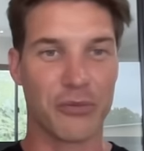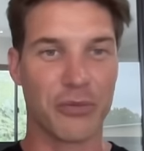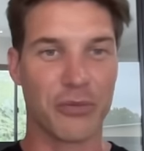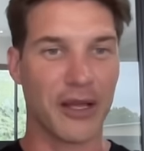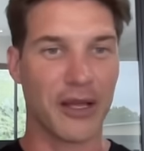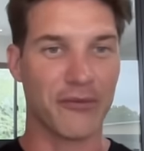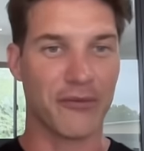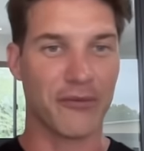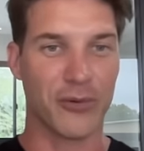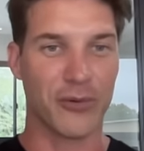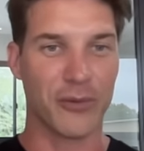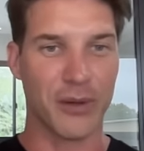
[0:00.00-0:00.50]
I
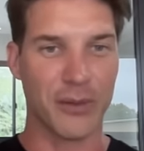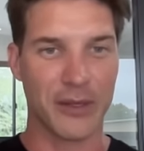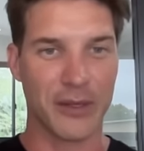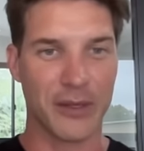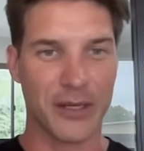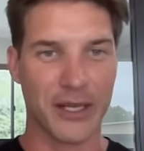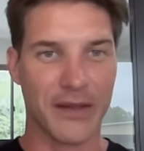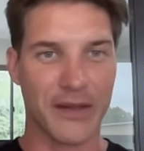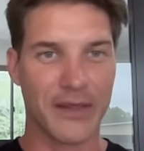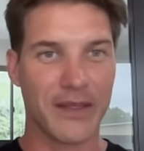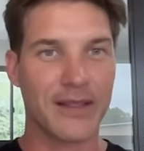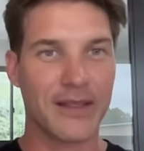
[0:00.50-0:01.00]
mean, I think this
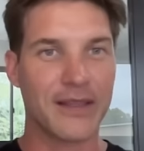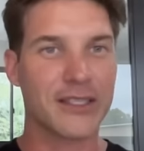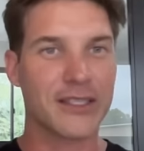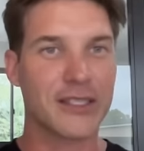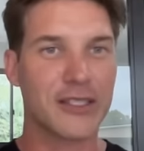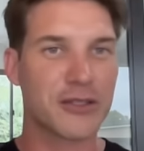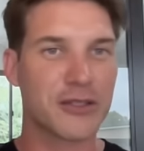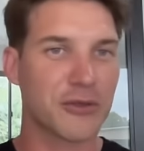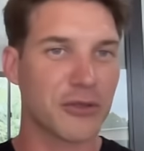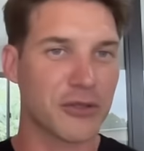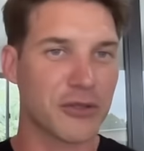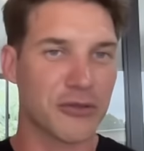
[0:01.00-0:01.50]
is what's
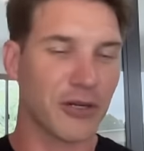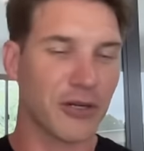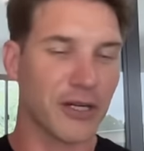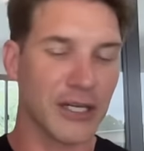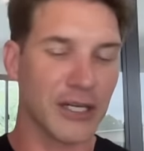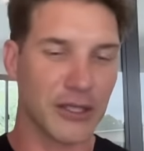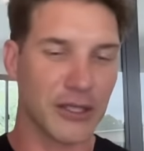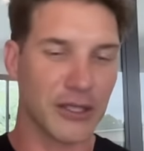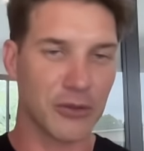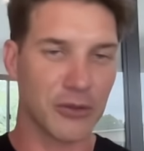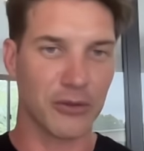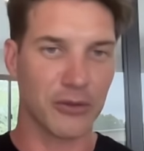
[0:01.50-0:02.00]
really cool
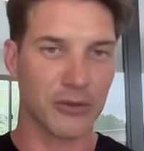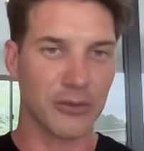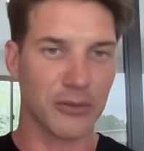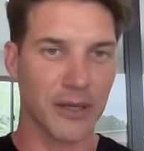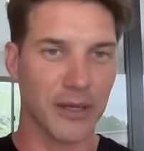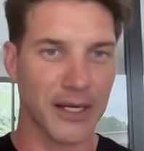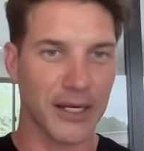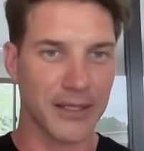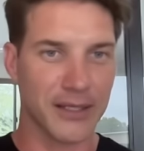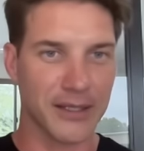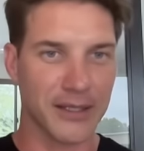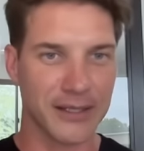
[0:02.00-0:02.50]
about it is
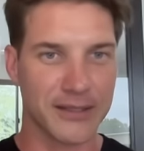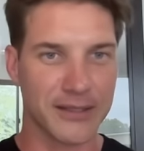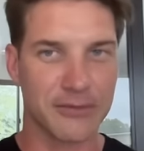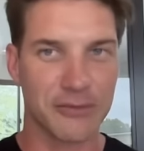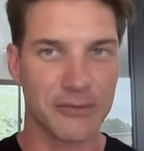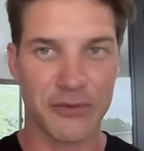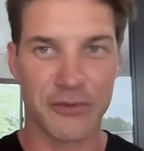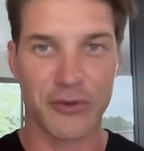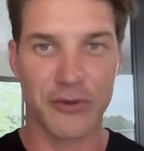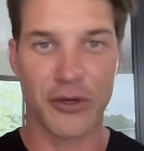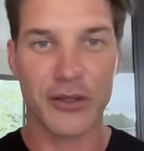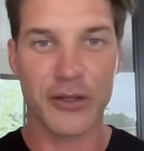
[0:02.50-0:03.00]
we've got this
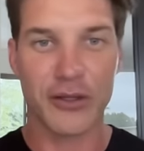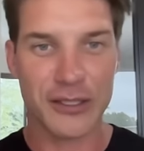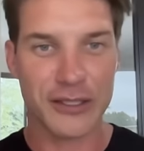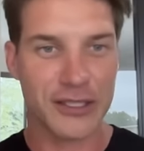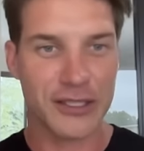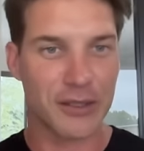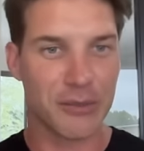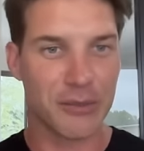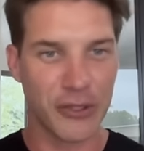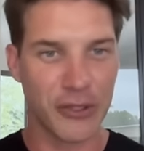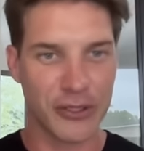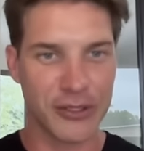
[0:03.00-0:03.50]
community
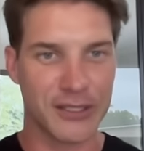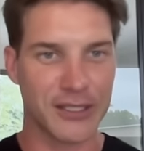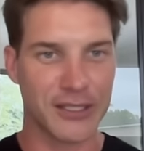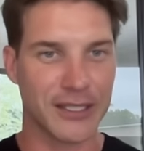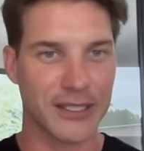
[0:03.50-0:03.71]
now.